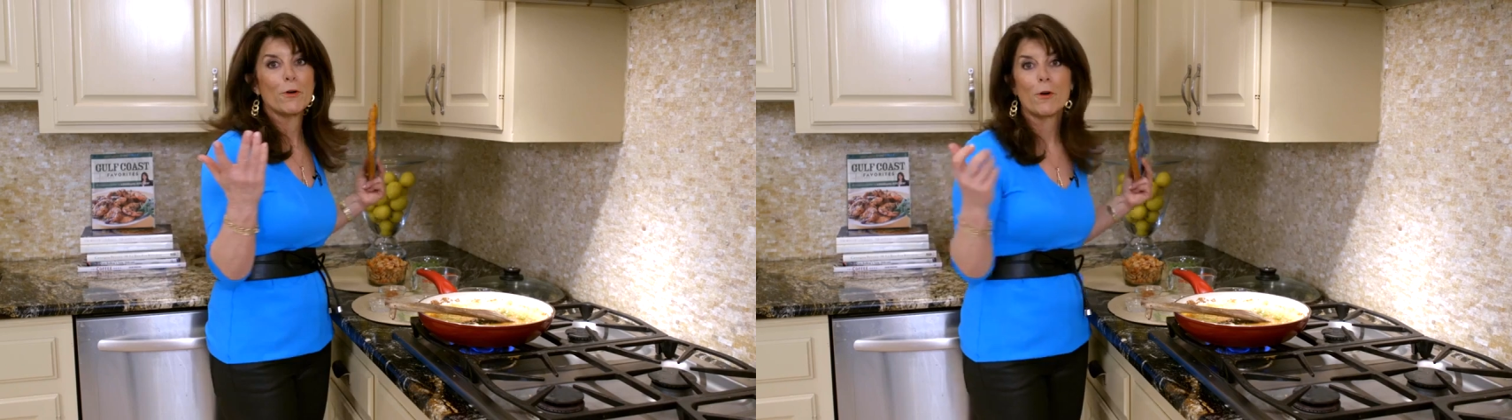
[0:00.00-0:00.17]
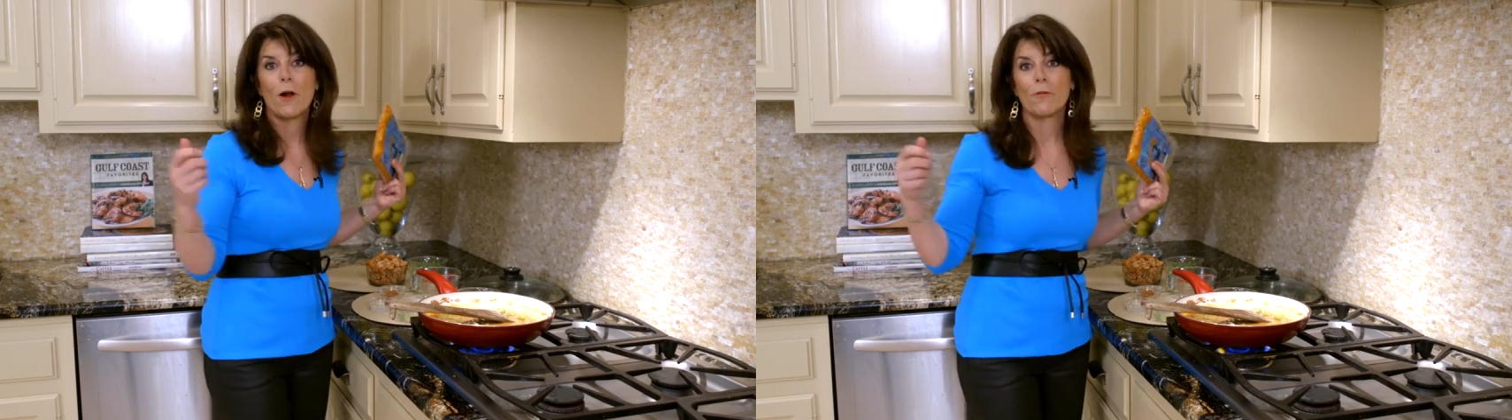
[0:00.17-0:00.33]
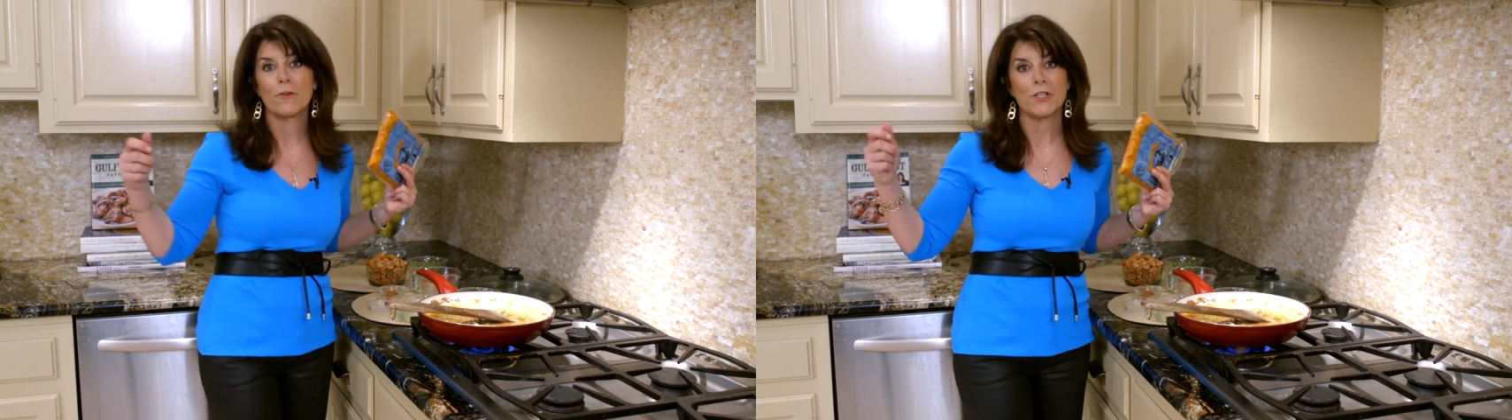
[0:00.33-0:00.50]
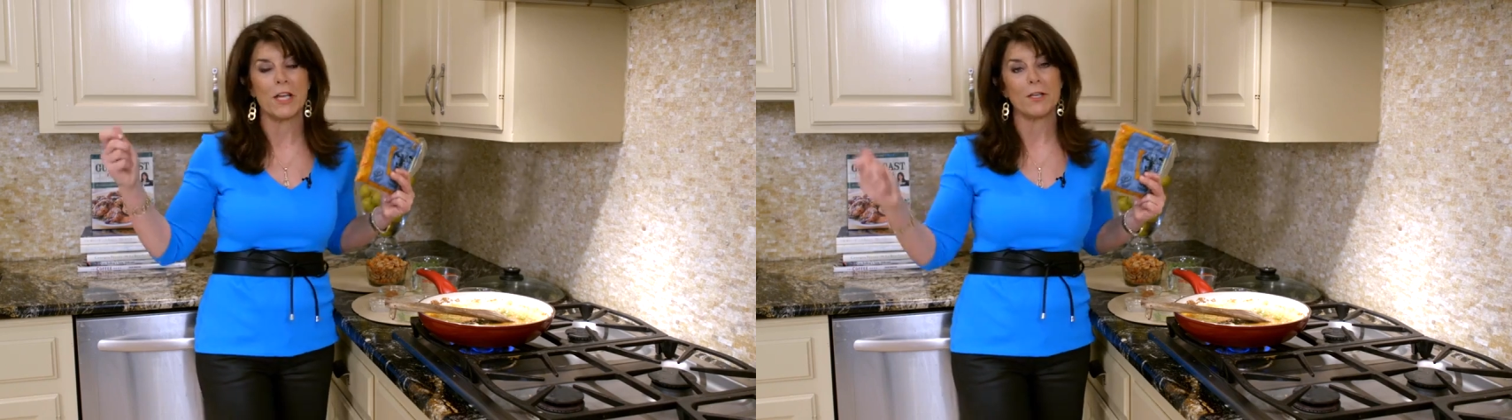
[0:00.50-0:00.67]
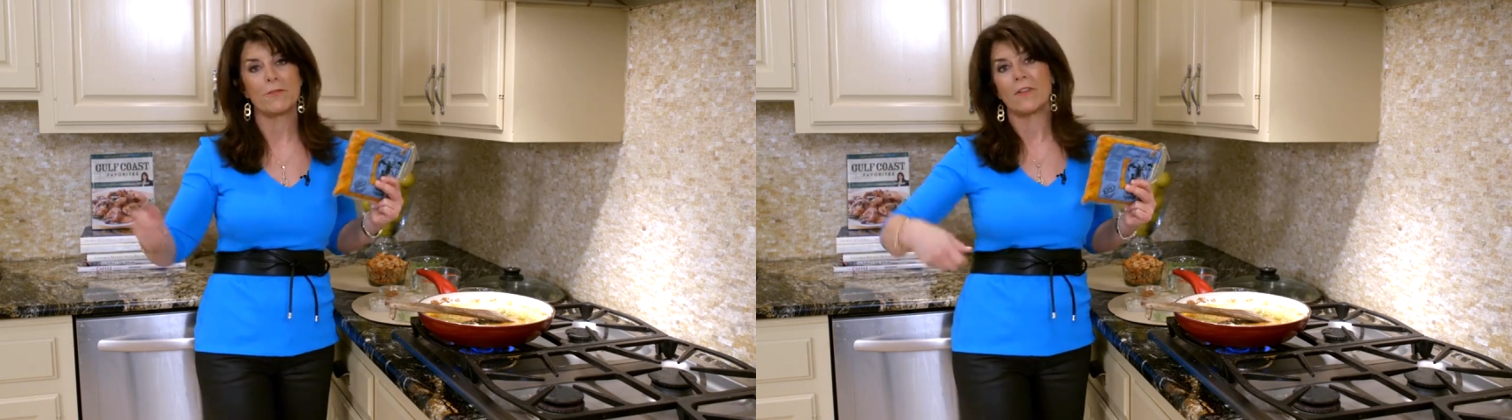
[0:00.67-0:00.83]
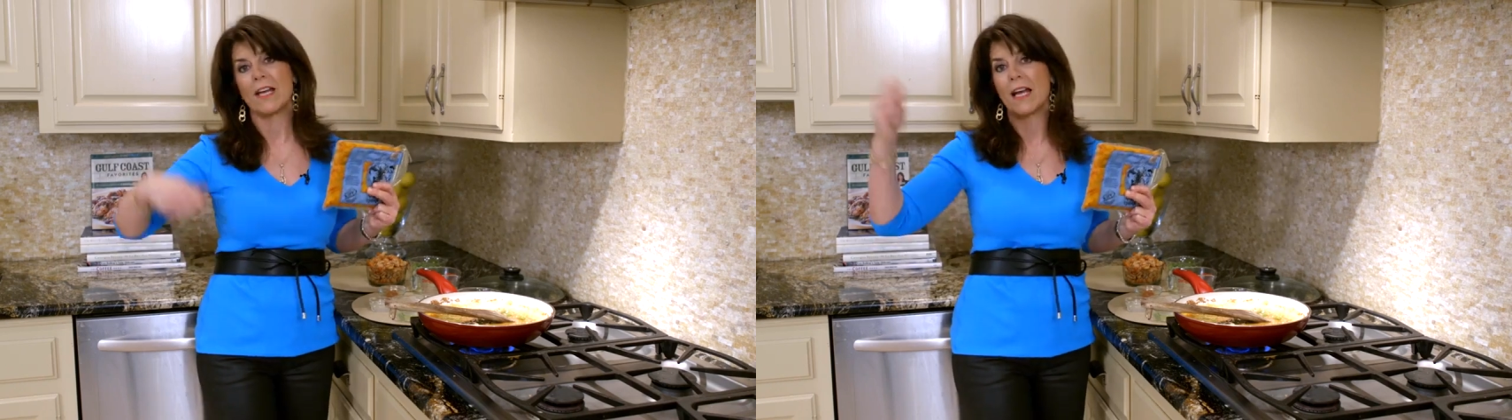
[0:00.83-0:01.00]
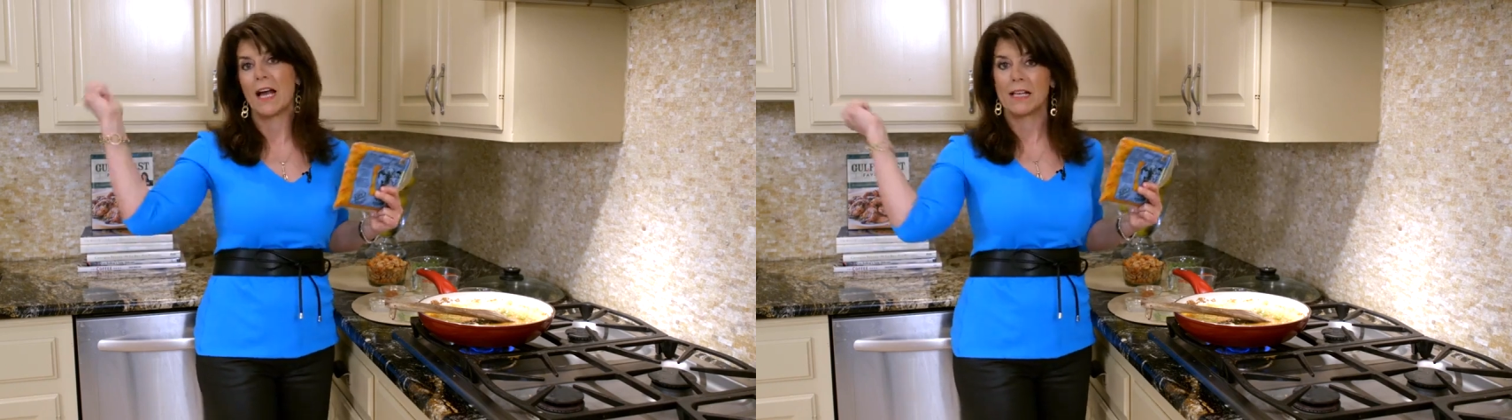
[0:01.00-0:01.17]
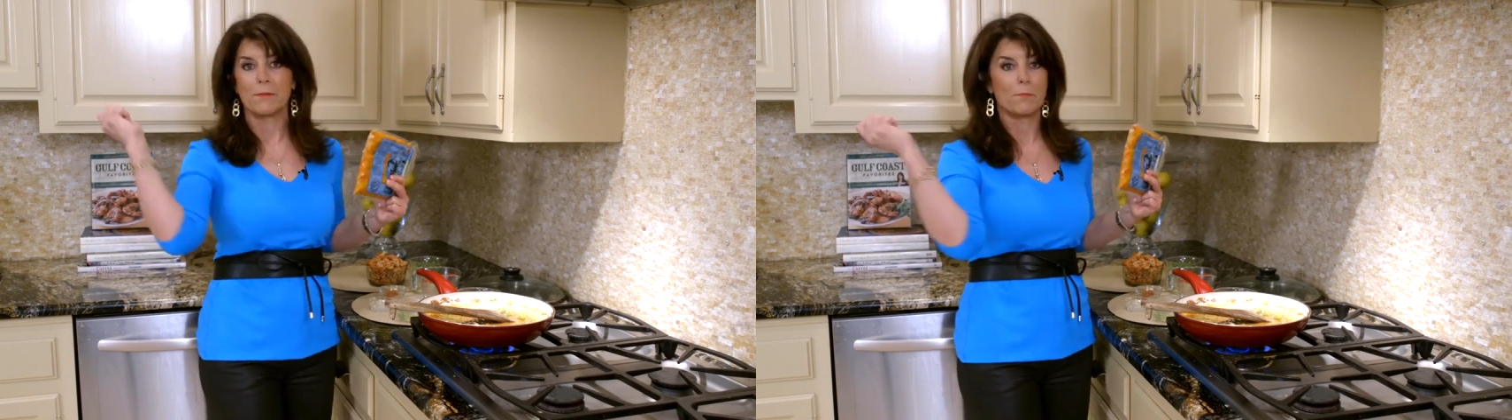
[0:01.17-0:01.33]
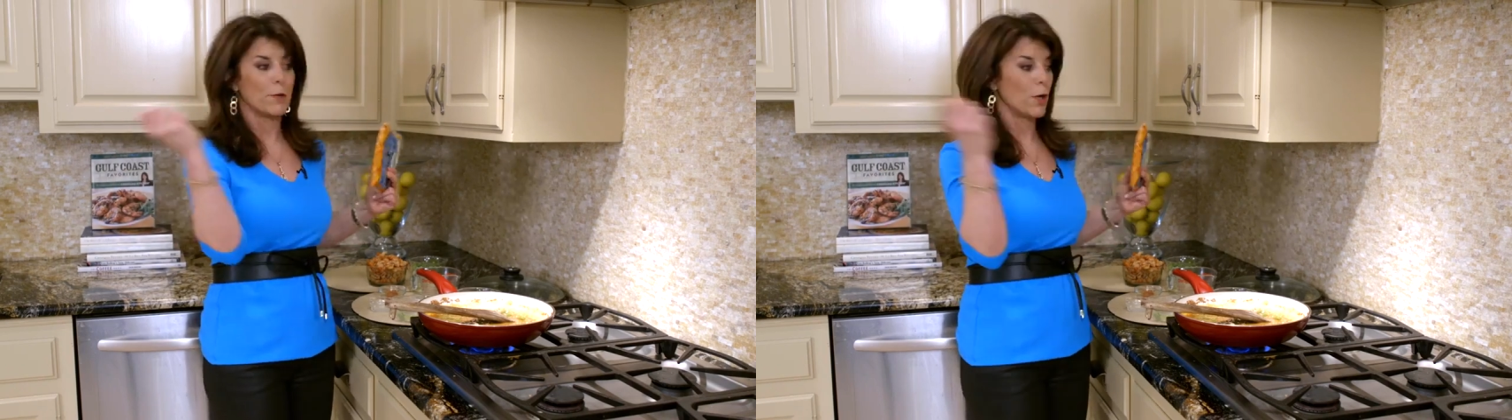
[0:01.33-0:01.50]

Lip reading: for crawfish etouffee, I can